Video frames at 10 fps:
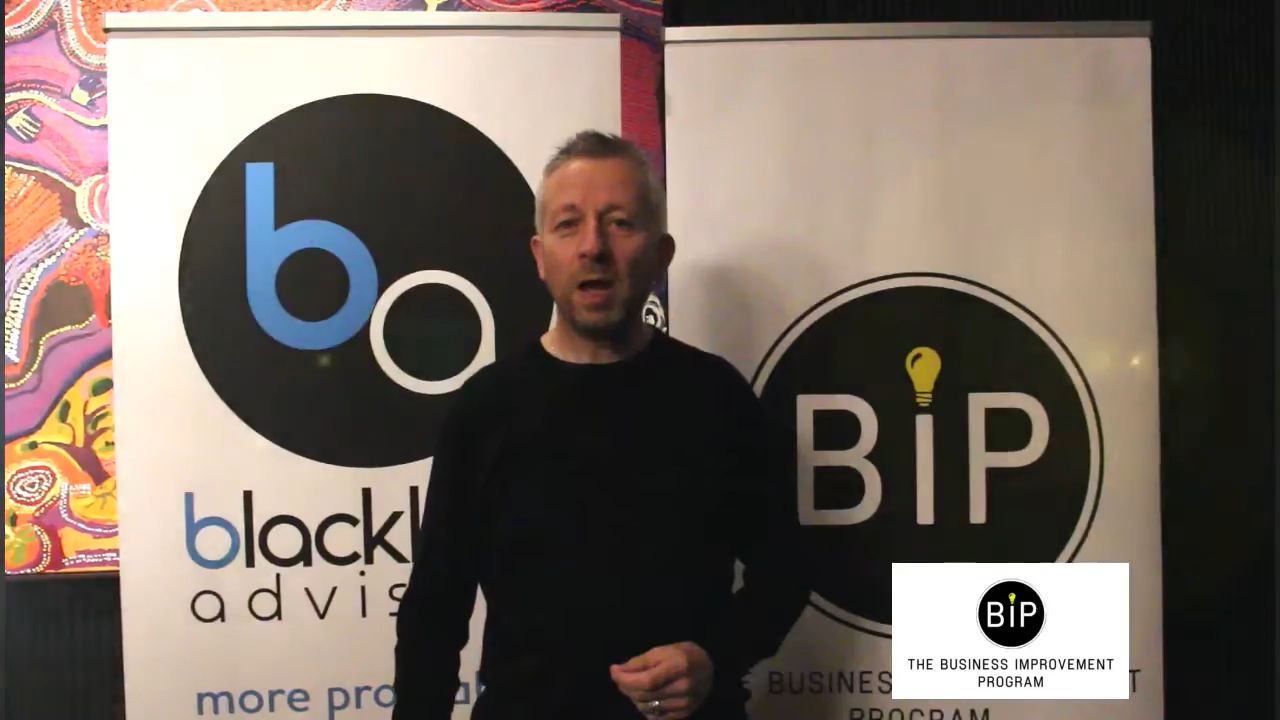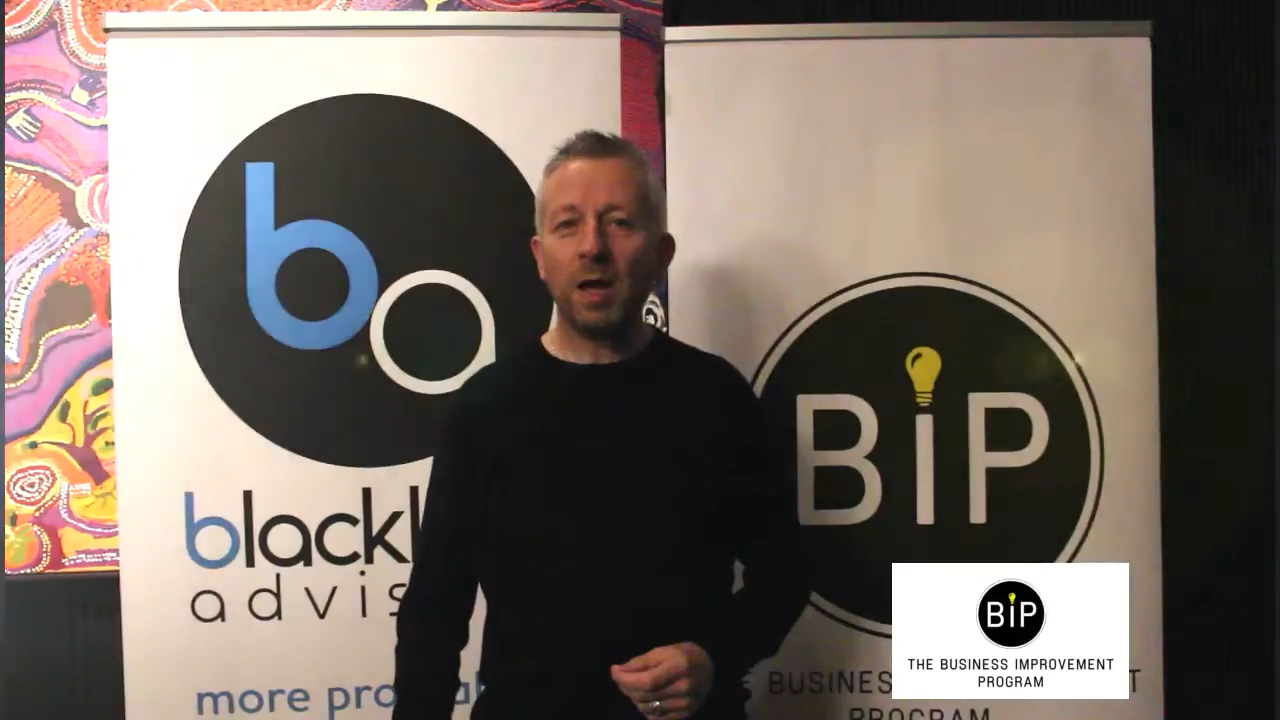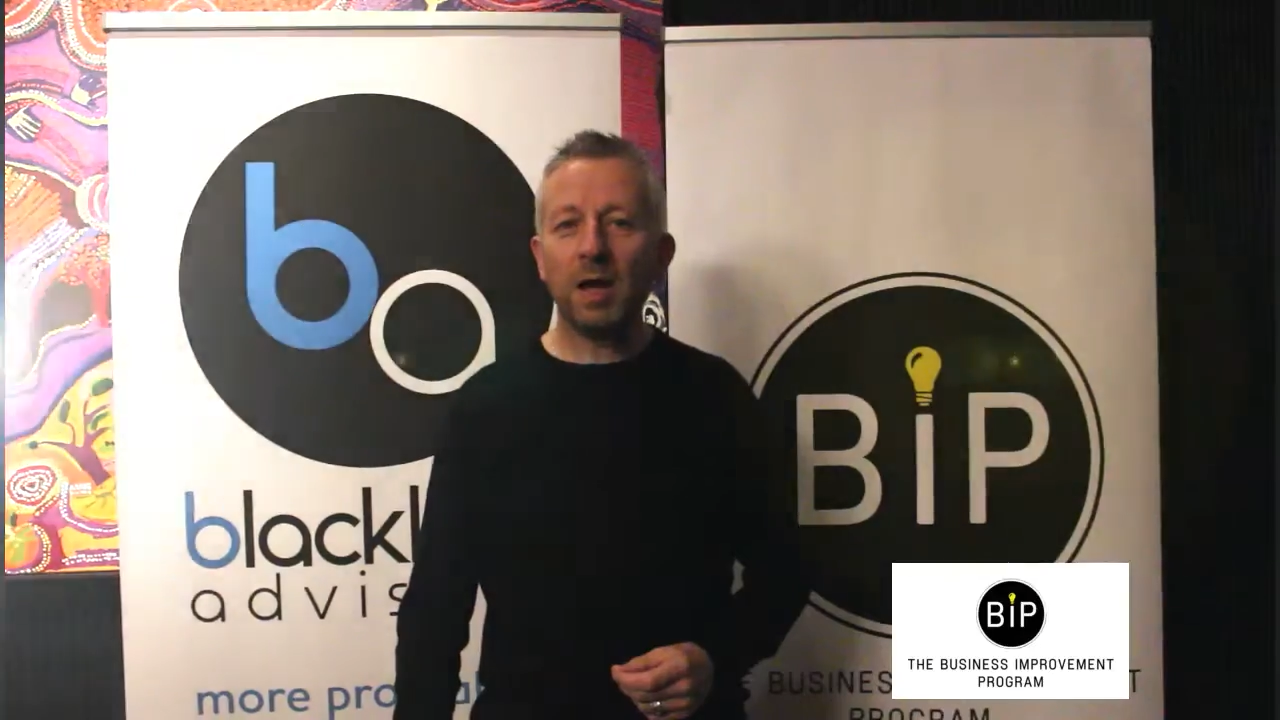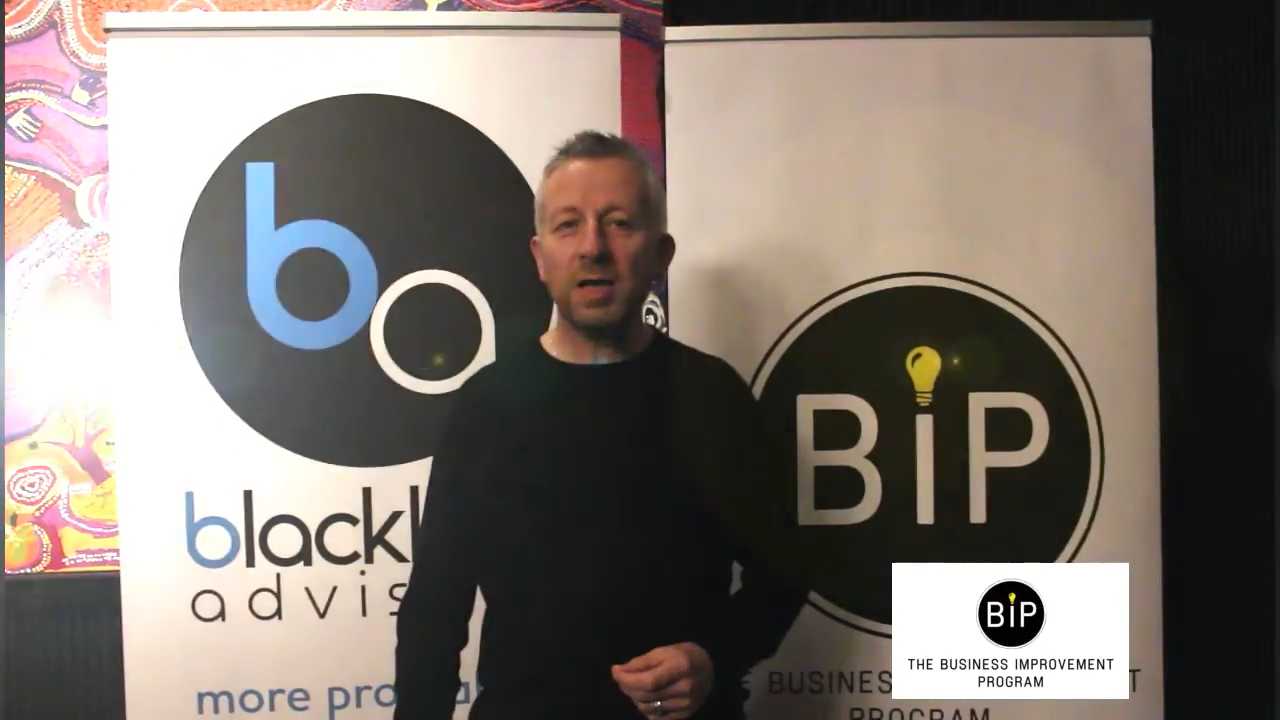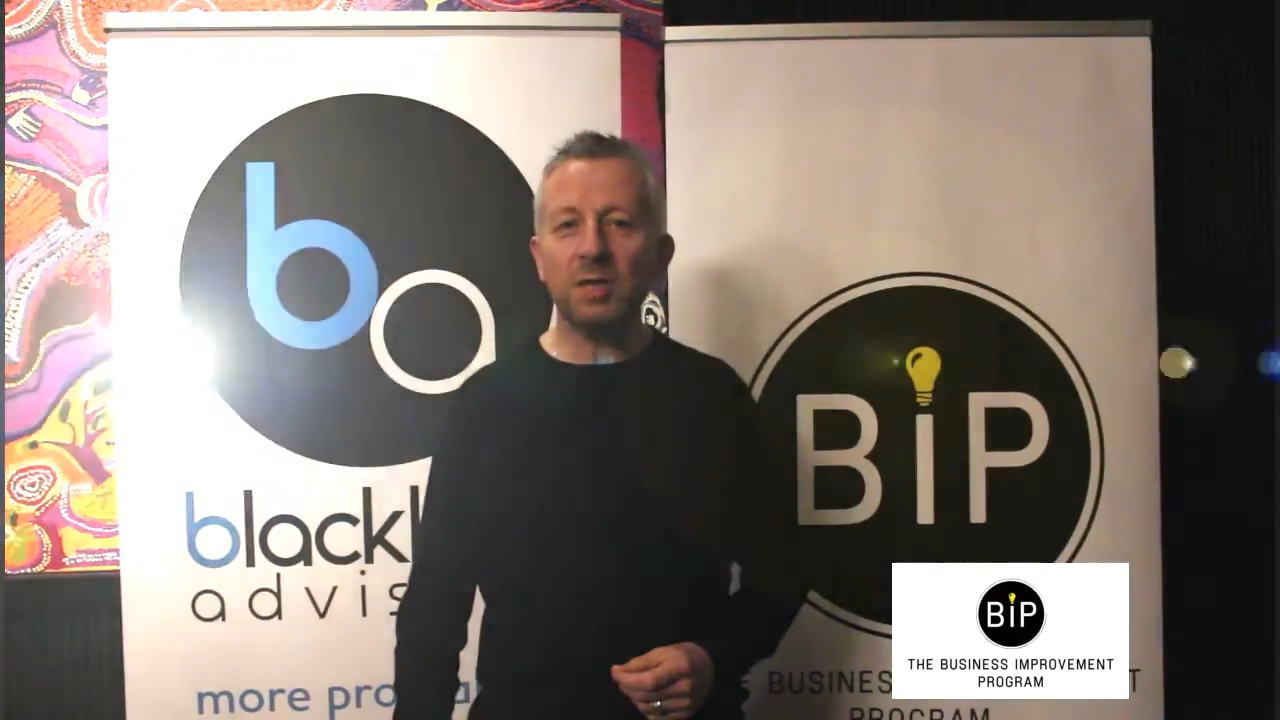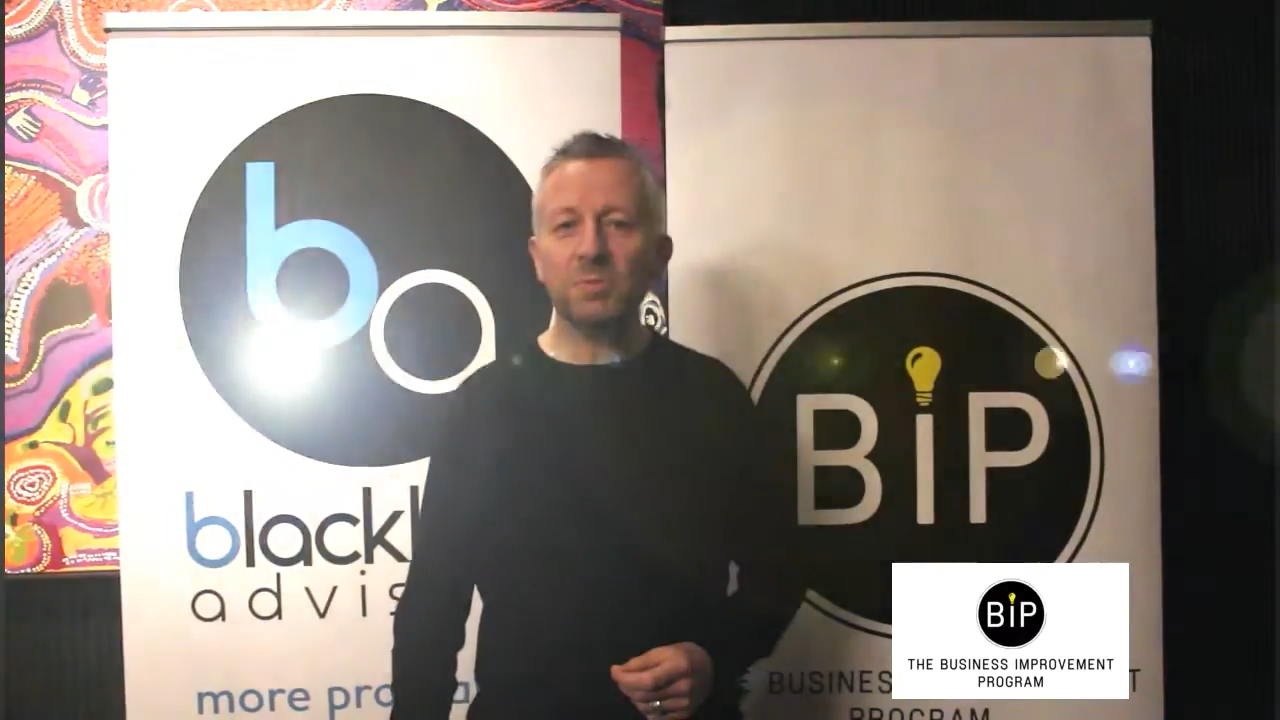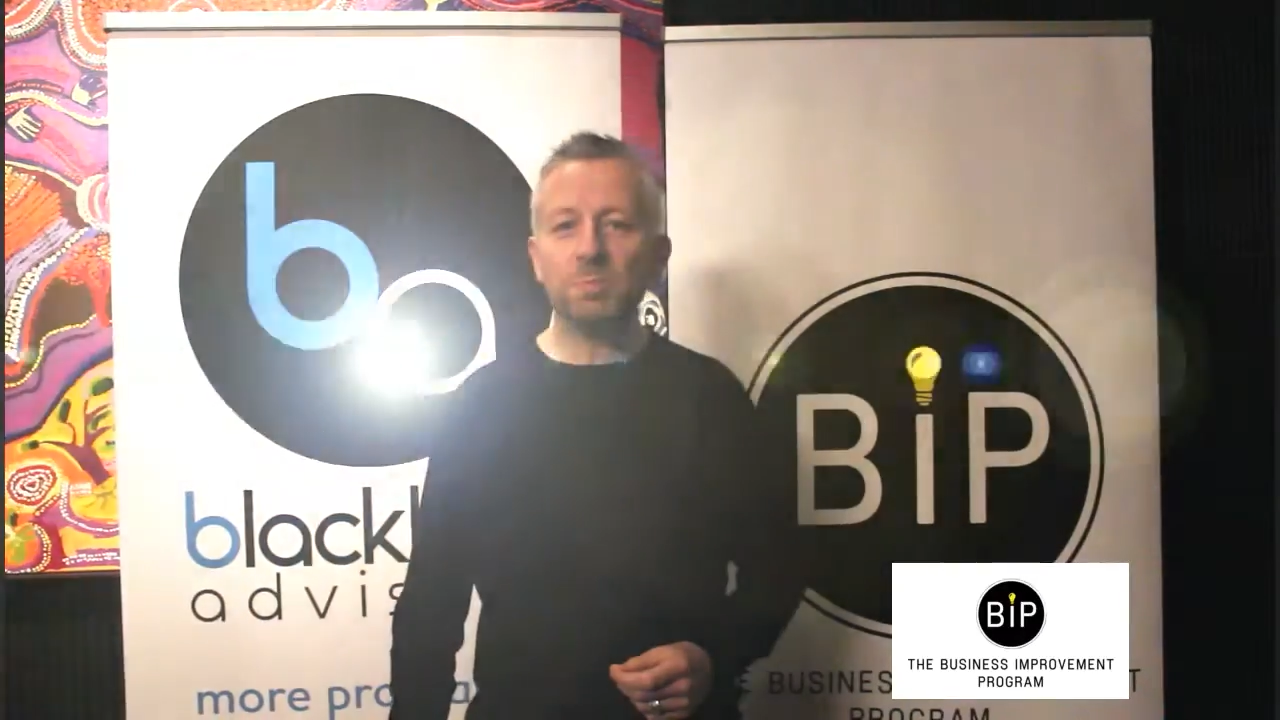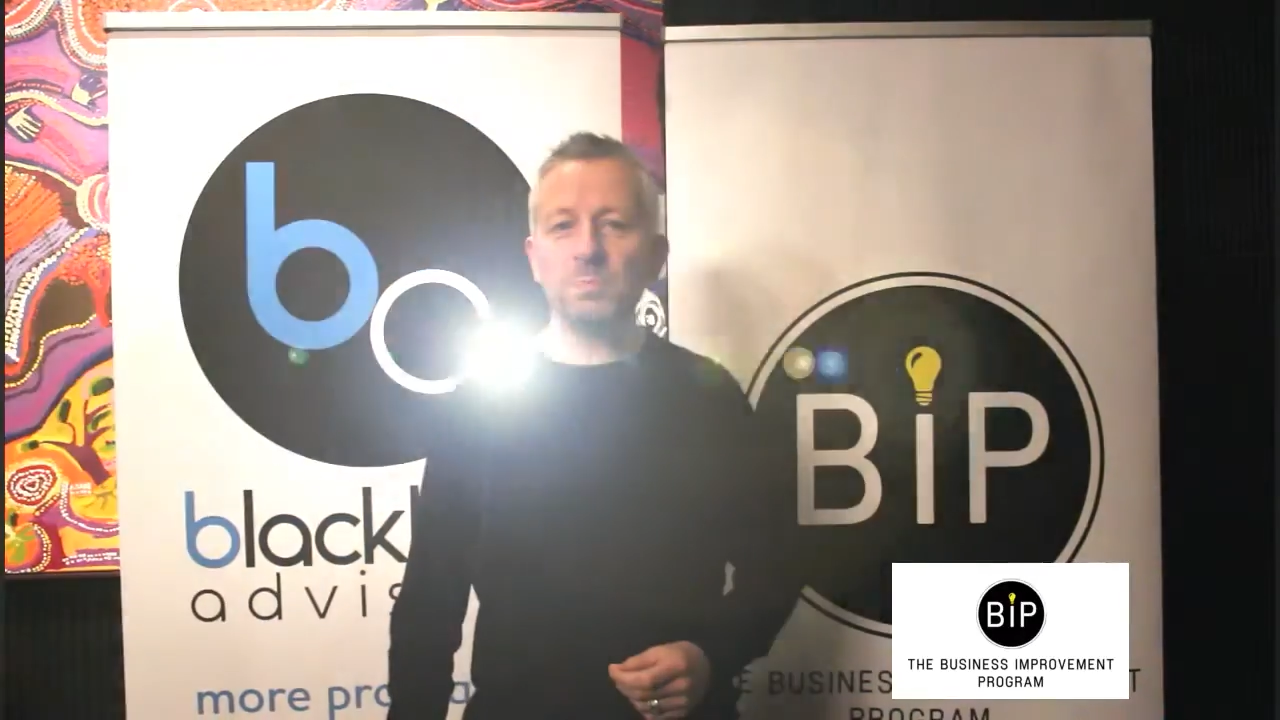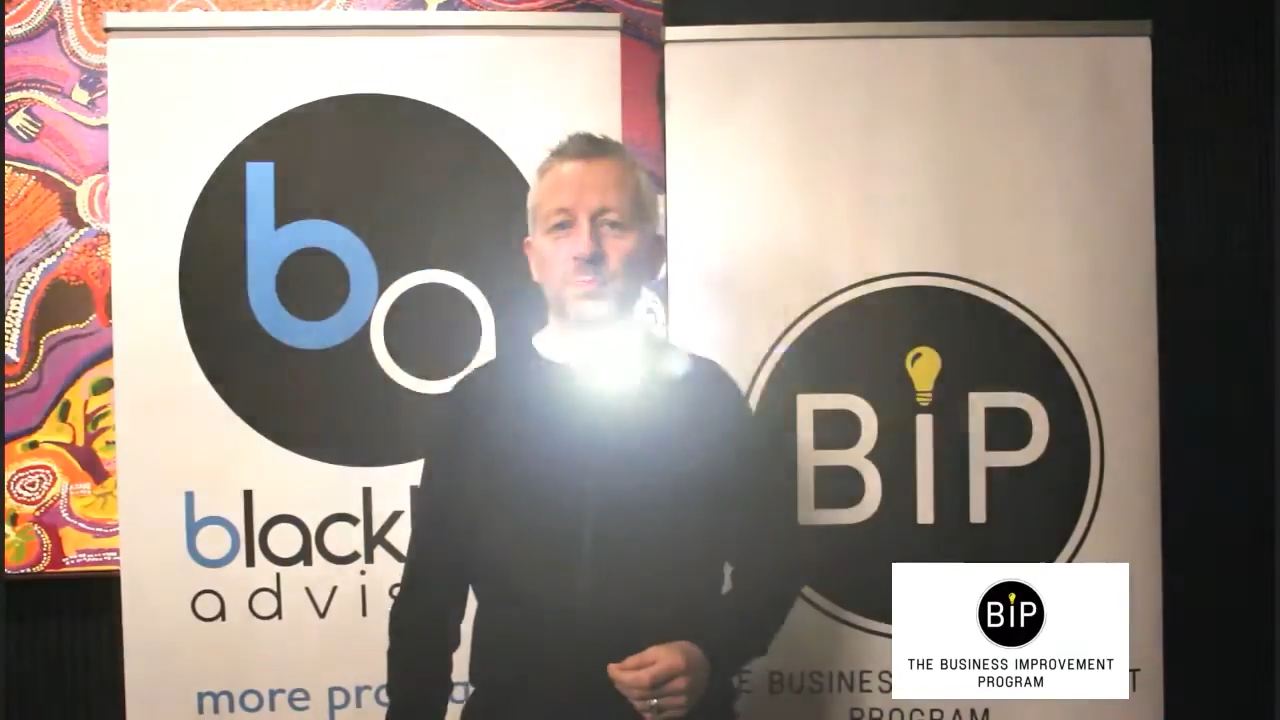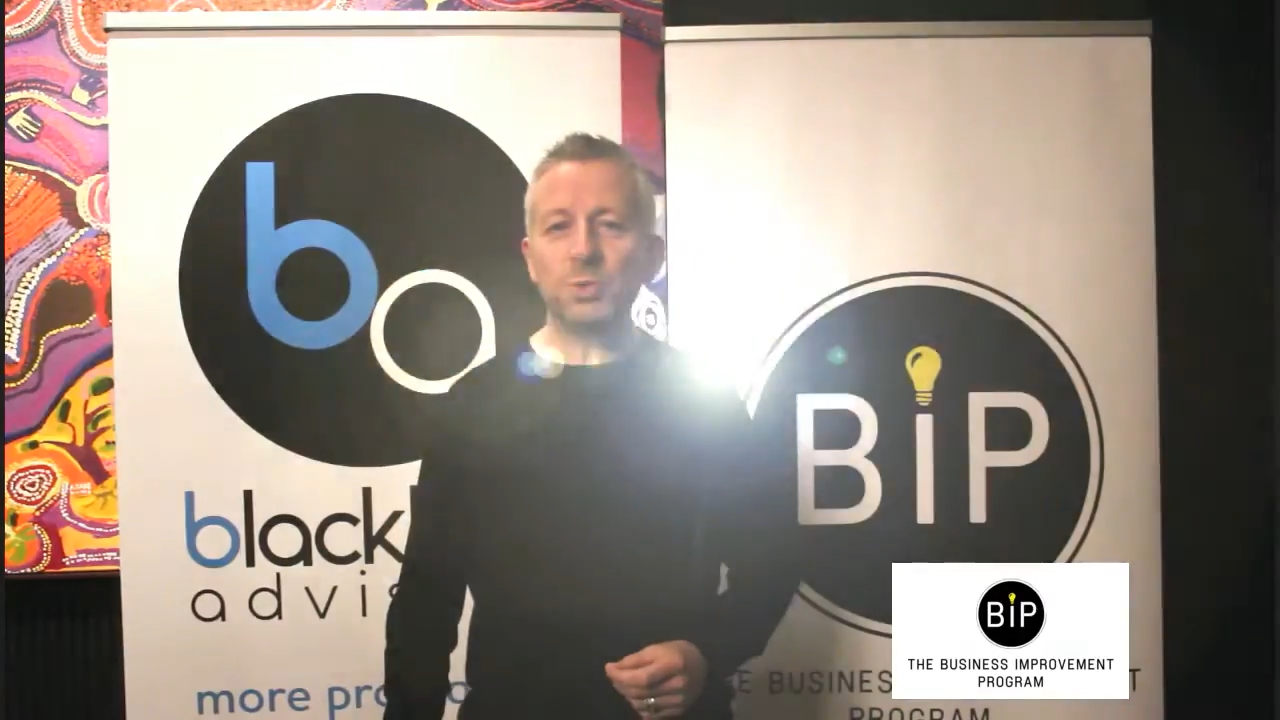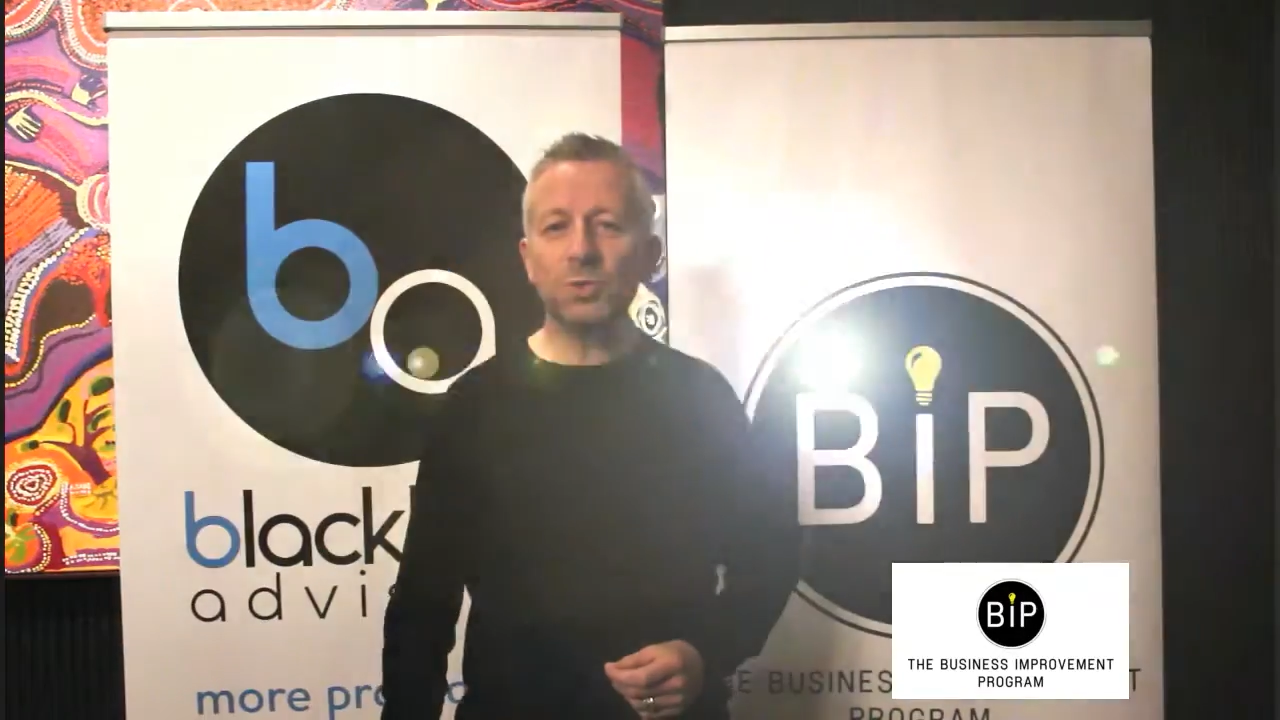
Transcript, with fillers: Uh,